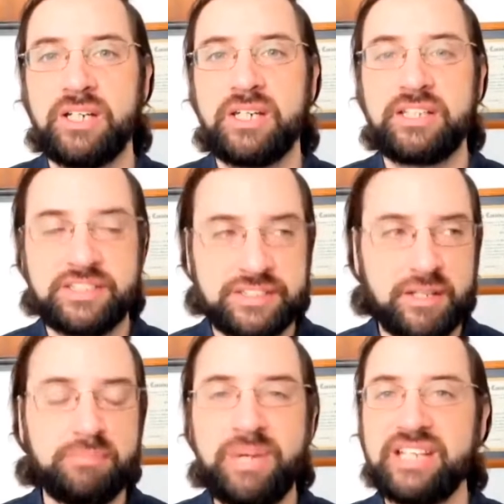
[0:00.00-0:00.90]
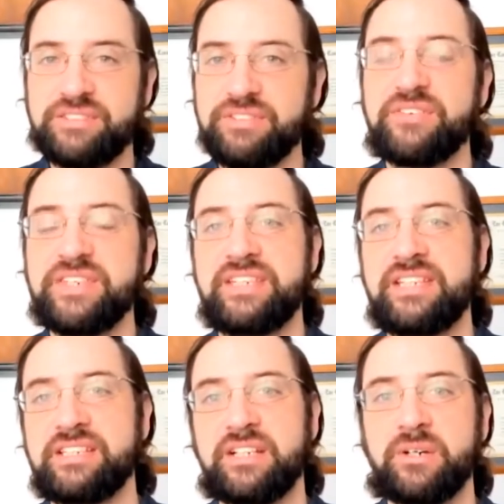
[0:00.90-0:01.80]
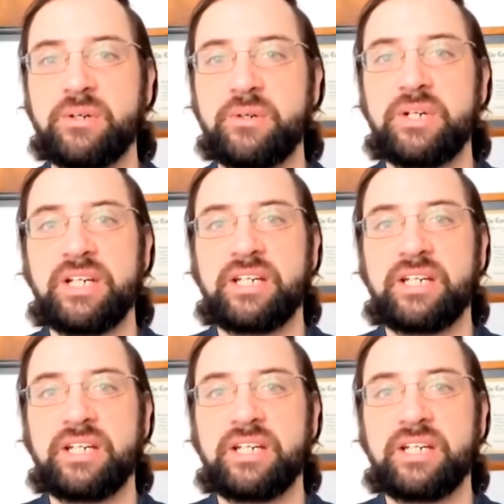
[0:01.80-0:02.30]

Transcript: that some banks felt the need to go